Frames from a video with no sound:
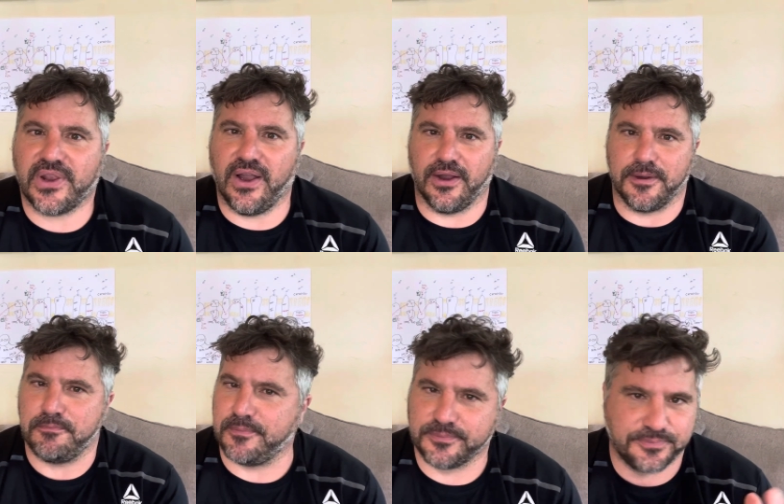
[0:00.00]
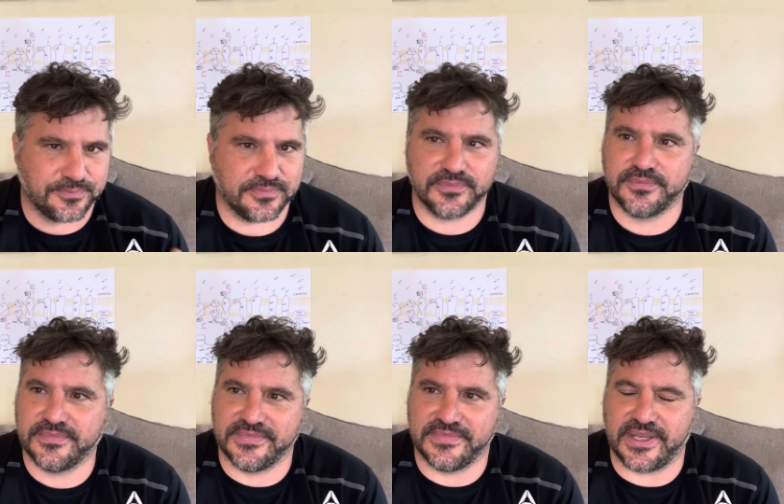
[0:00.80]
Um,
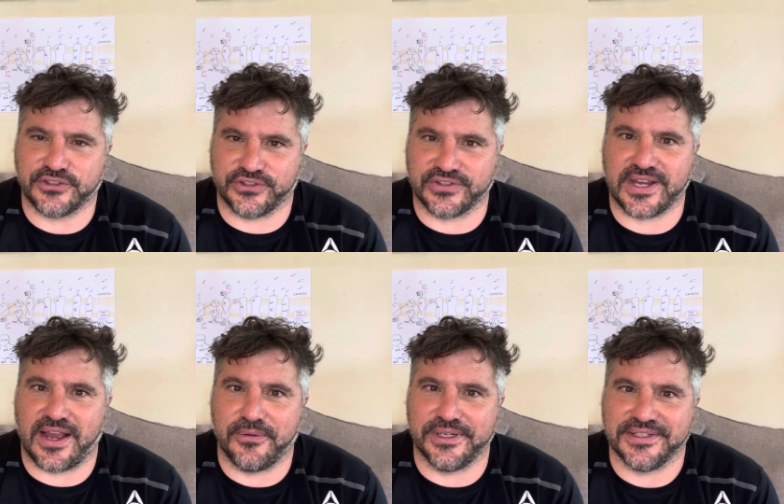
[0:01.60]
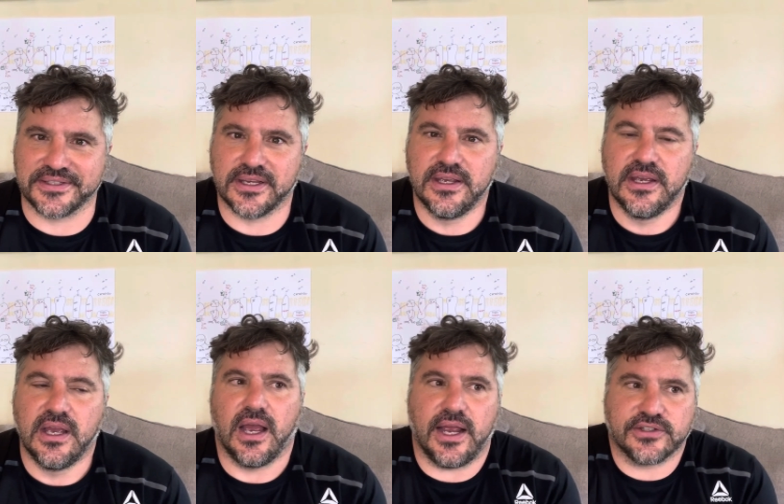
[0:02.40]
that's just how it is.
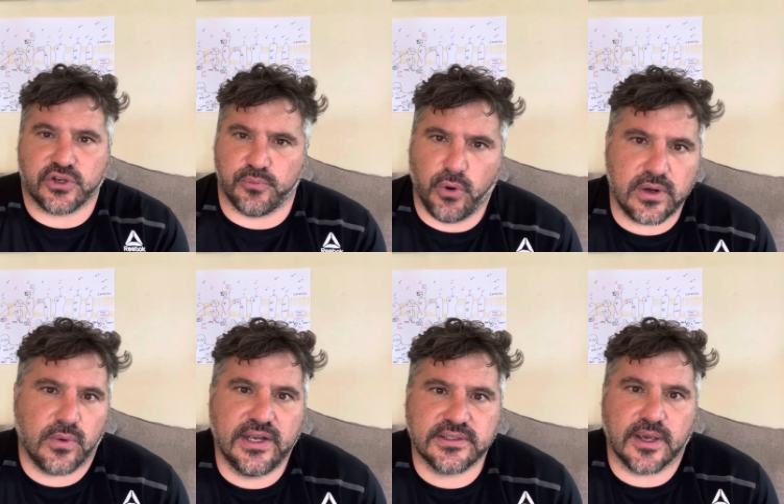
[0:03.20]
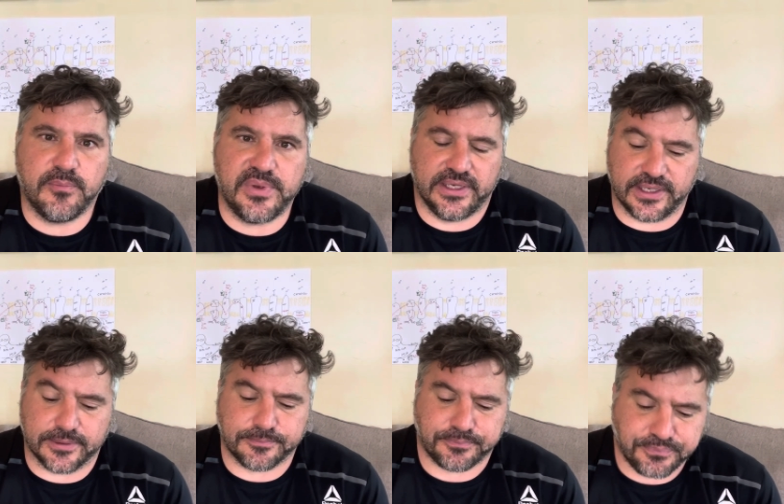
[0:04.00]
And so pork winds up
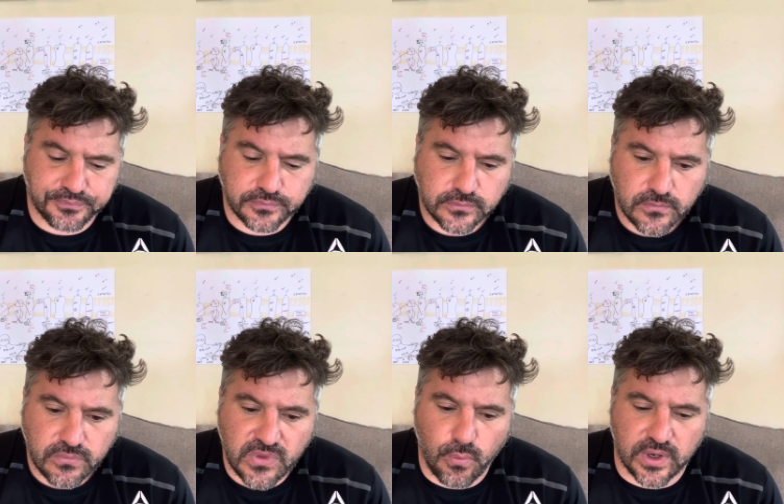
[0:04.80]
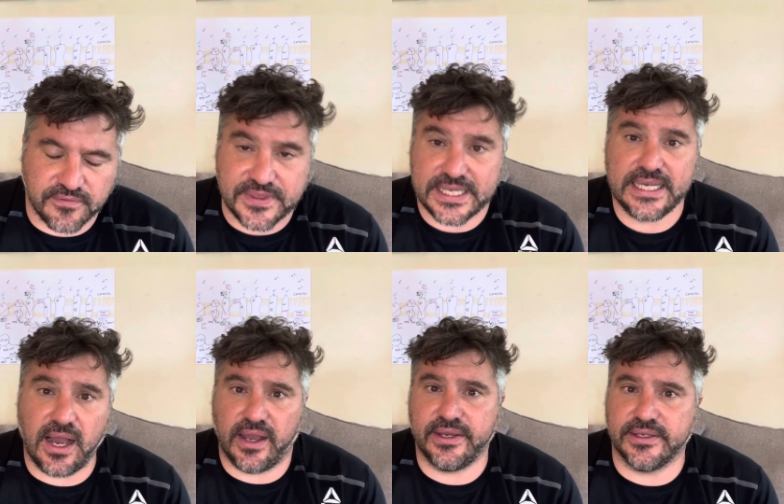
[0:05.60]
being one of the
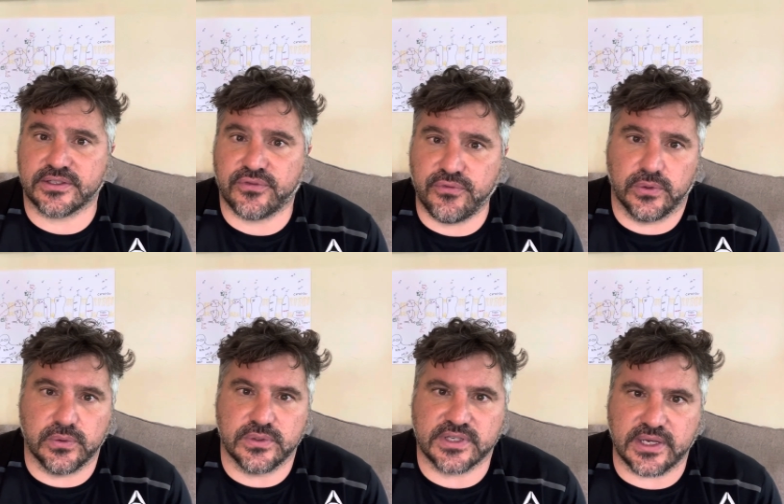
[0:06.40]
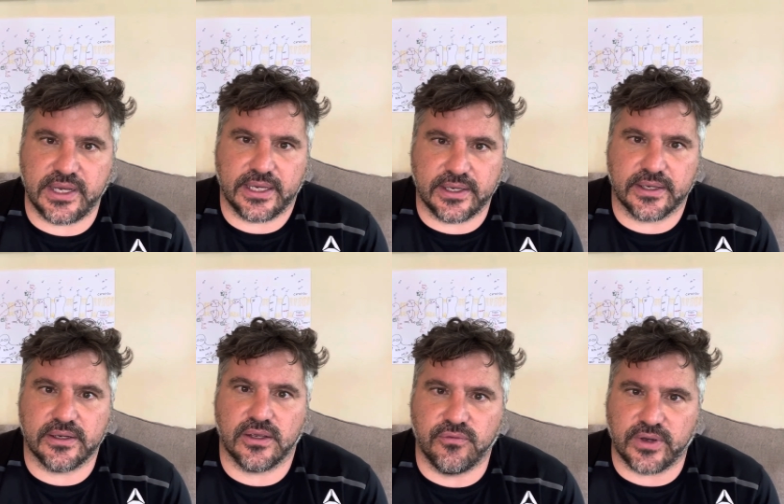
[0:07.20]
highest foods
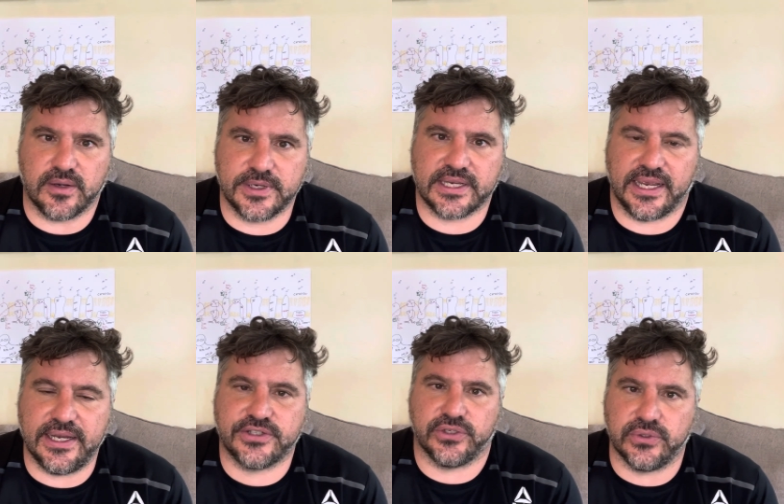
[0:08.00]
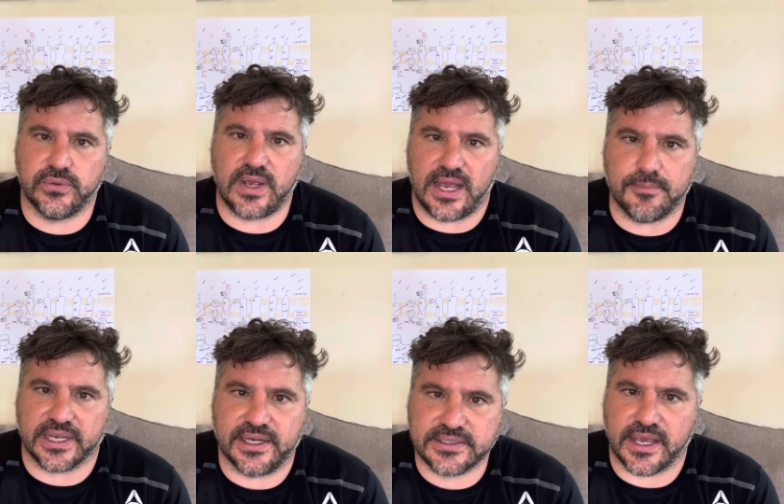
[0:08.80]
in vitamin K2,
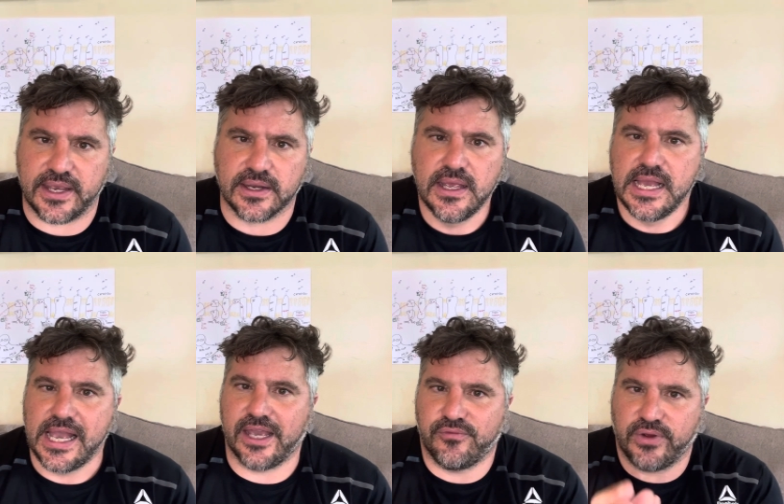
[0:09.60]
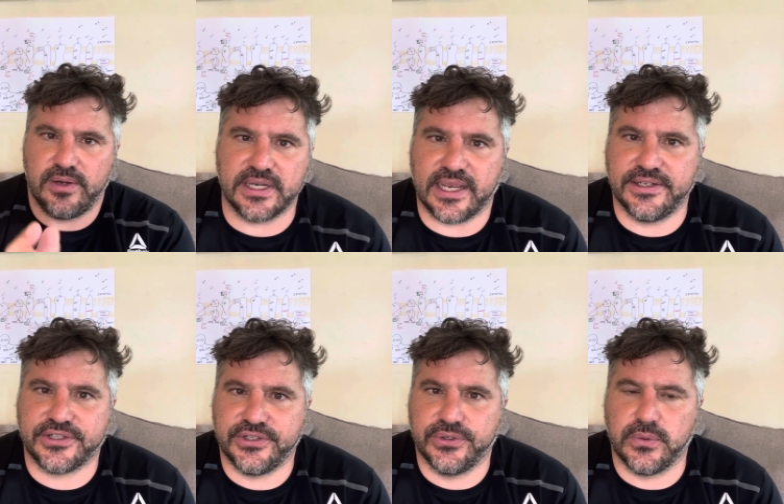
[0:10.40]
MK10. And vitamin
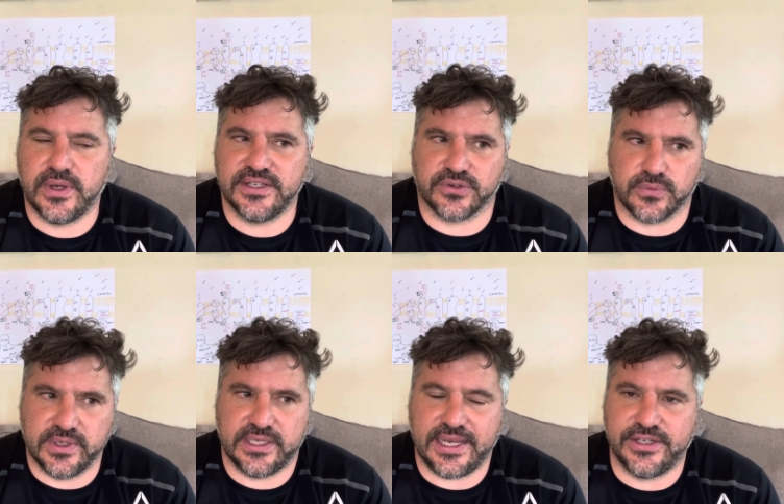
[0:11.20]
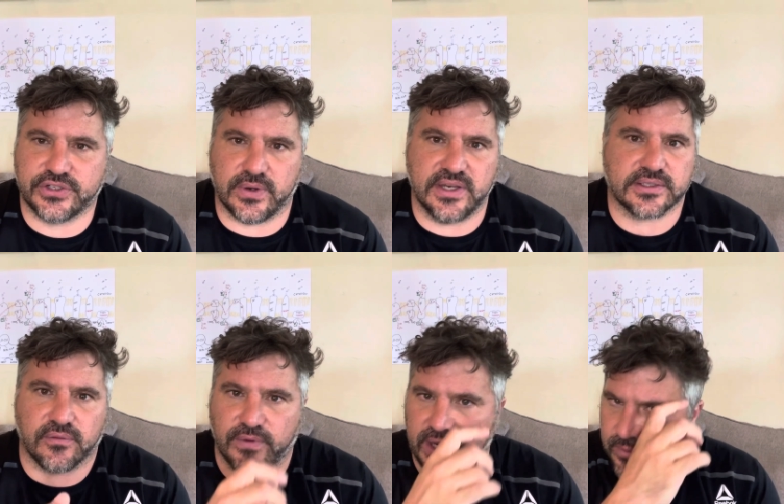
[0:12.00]
K2 is a really
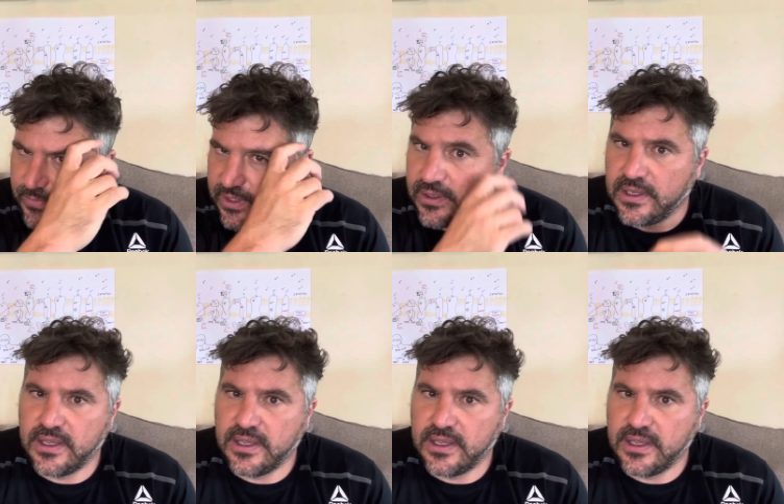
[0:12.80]
interesting vitamin.